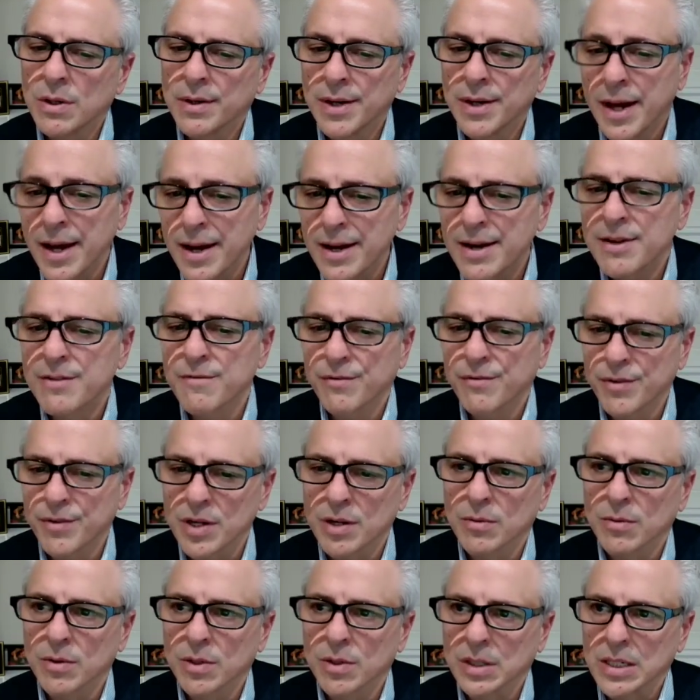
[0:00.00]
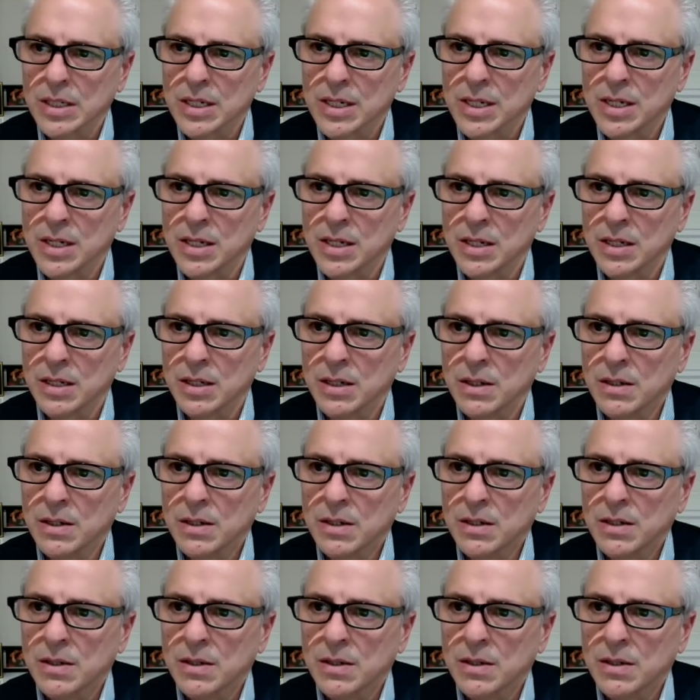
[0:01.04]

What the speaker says: not infrequently.